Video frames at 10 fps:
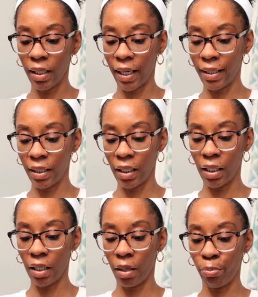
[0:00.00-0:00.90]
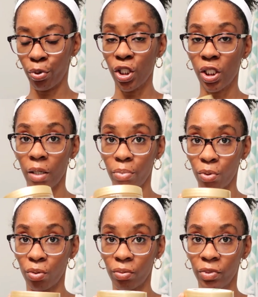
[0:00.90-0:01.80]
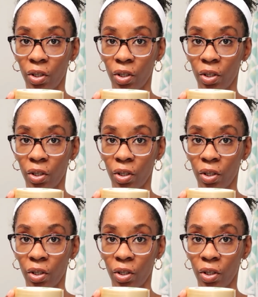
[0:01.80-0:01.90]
dandy pre-shampoo.